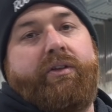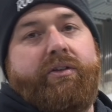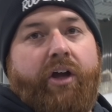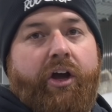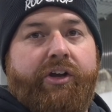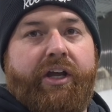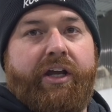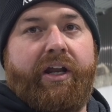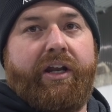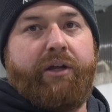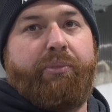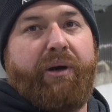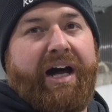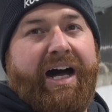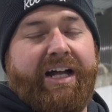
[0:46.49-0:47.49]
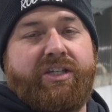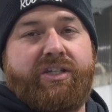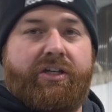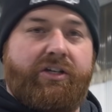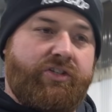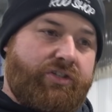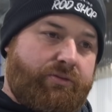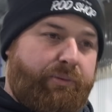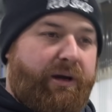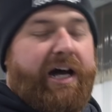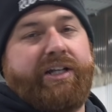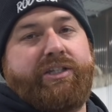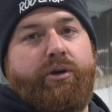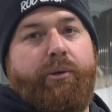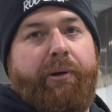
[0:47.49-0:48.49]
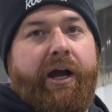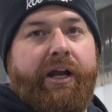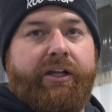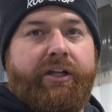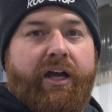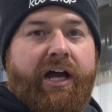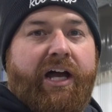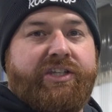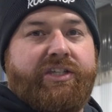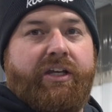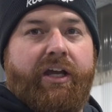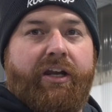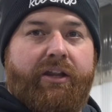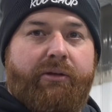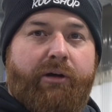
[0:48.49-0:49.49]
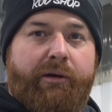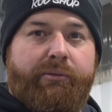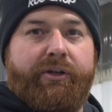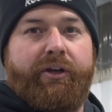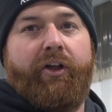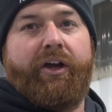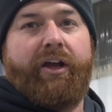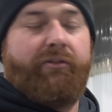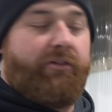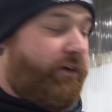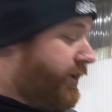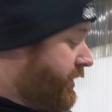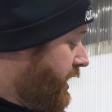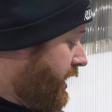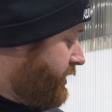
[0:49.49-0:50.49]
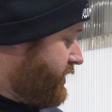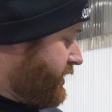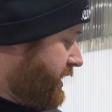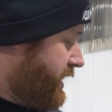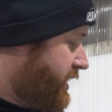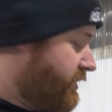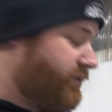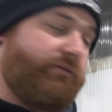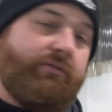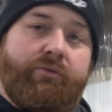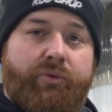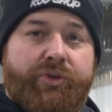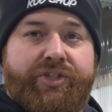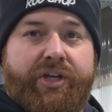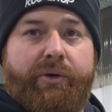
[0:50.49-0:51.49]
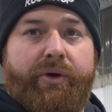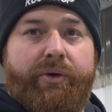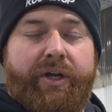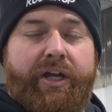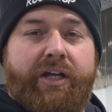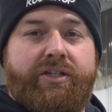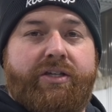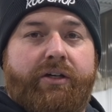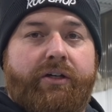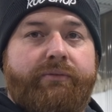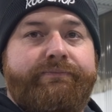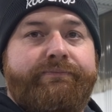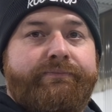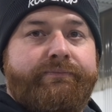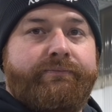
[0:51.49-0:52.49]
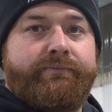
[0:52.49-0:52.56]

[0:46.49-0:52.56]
don't need any parts because parts are a pain in the ass to get at the moment, like everyone knows, and we'll see where we get to.